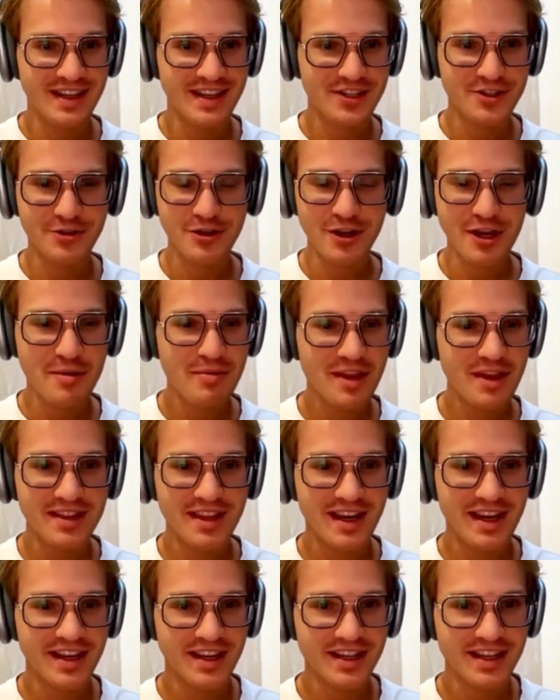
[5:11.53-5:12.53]
it shouldn't mean
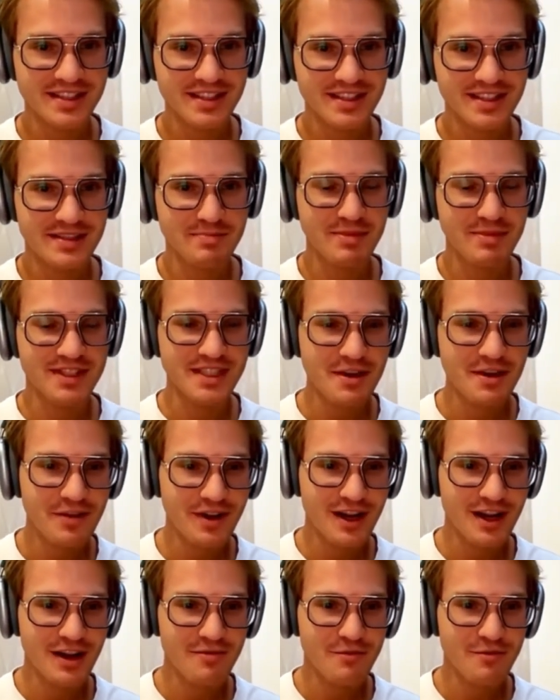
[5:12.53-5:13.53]
that it's
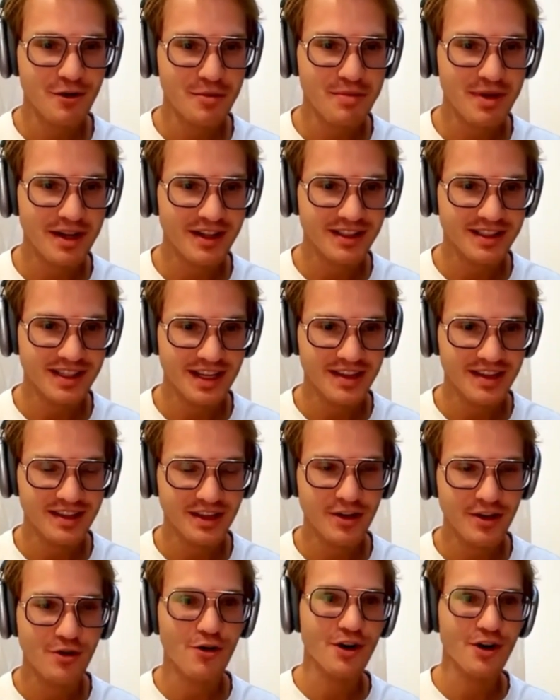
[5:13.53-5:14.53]
specifically for building
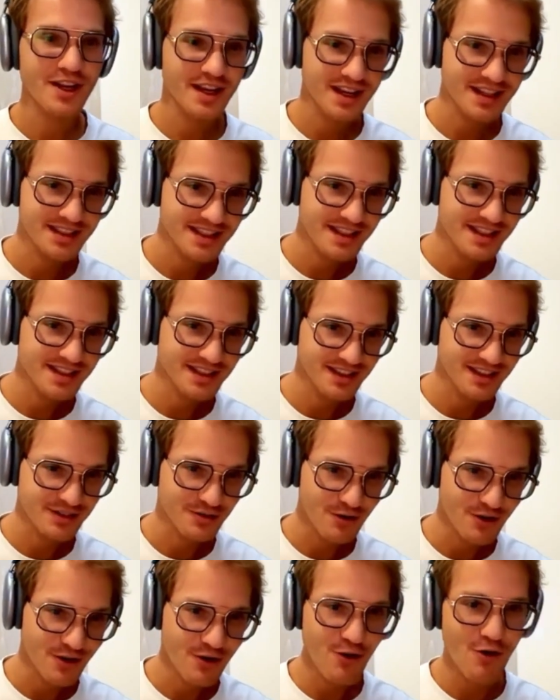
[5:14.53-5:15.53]
the coding assistants
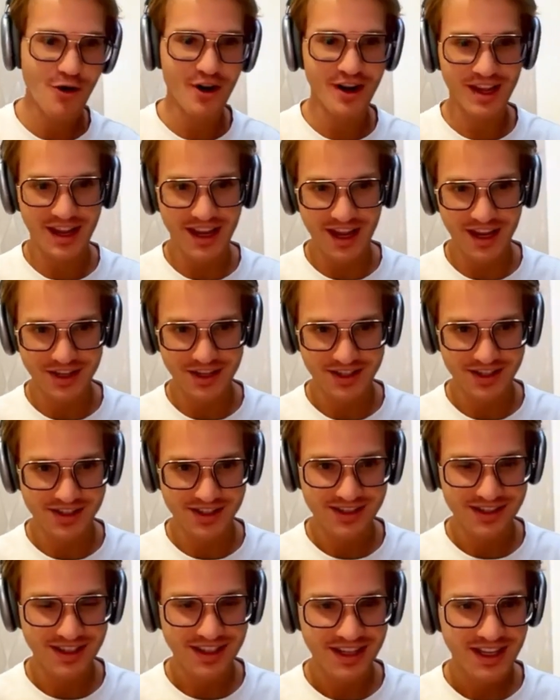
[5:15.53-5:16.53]
or coding
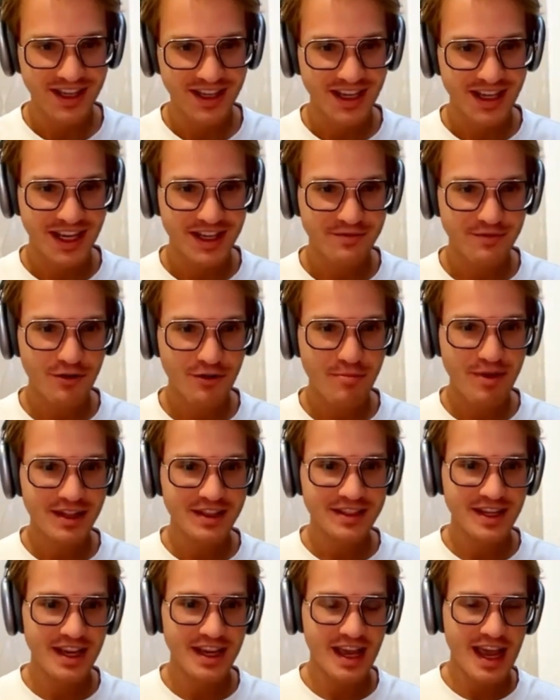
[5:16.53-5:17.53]
agents. It's for
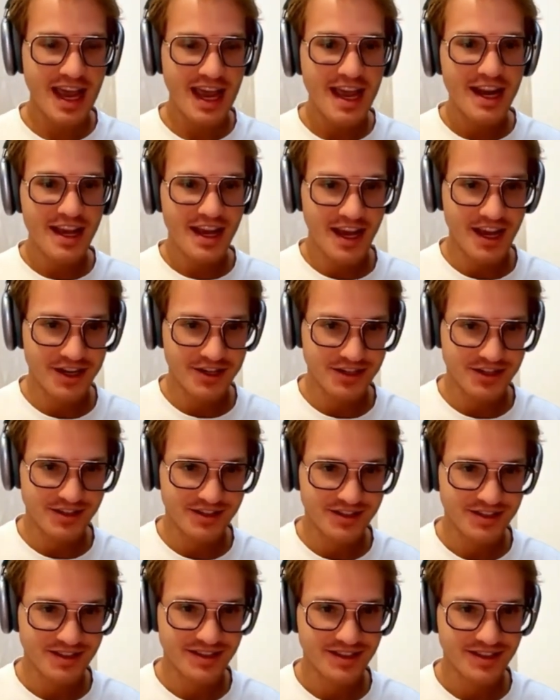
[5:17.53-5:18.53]
building any
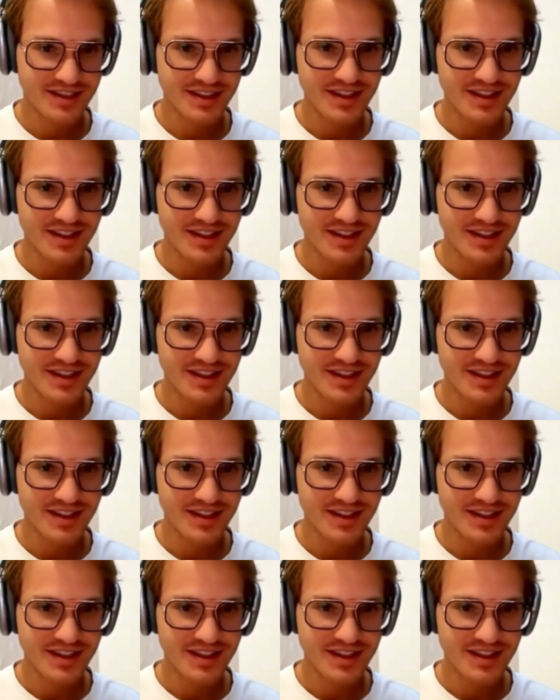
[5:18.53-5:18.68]
agents.